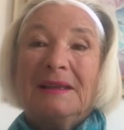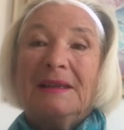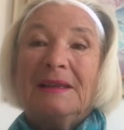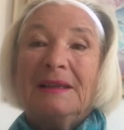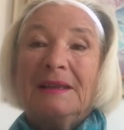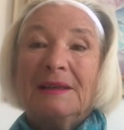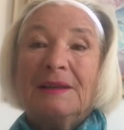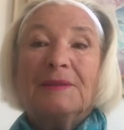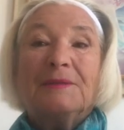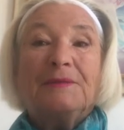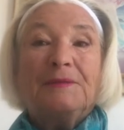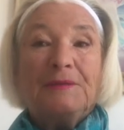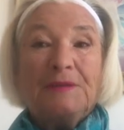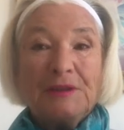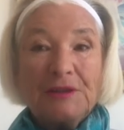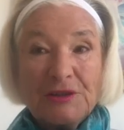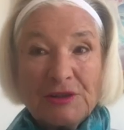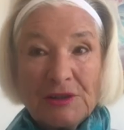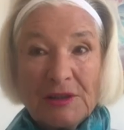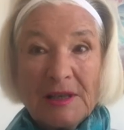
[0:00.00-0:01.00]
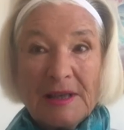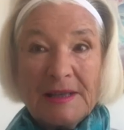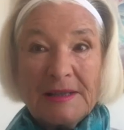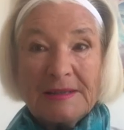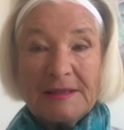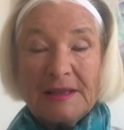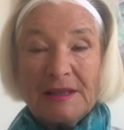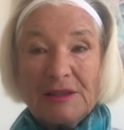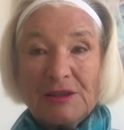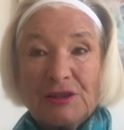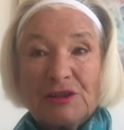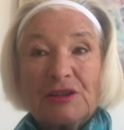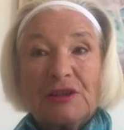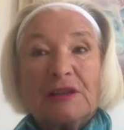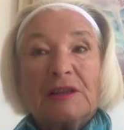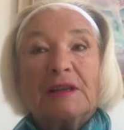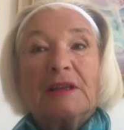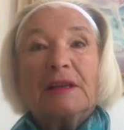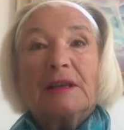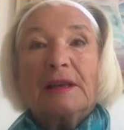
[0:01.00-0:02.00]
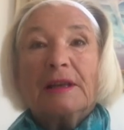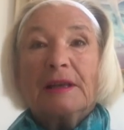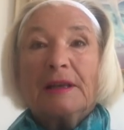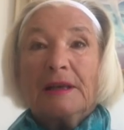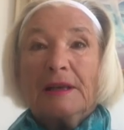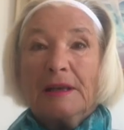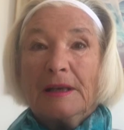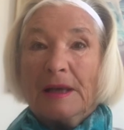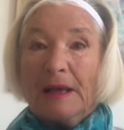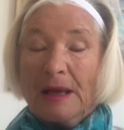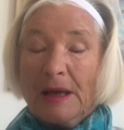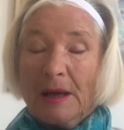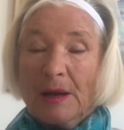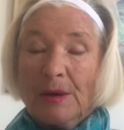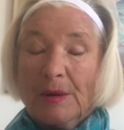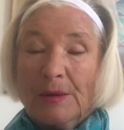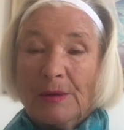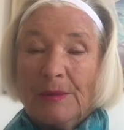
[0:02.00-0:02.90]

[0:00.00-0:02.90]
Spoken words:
in a visualization now.